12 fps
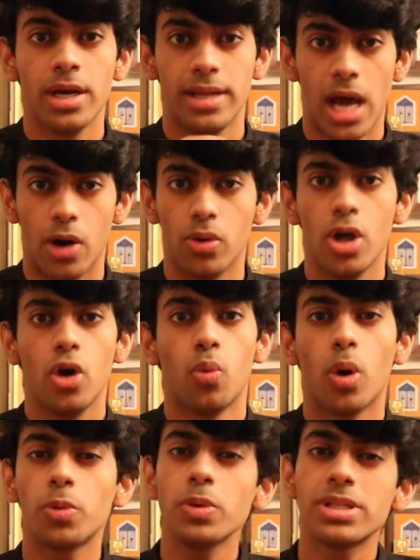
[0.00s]
Now,
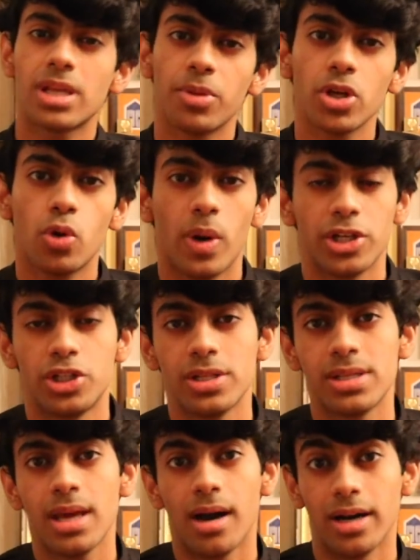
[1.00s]
what were some of the
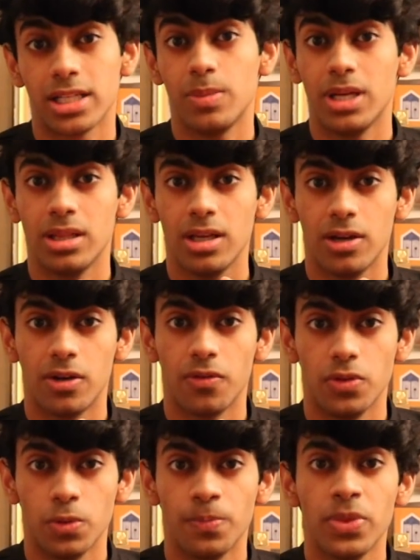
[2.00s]
questions they asked me in the
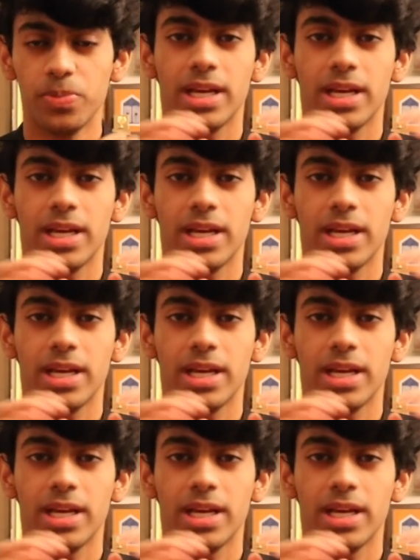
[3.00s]
interview?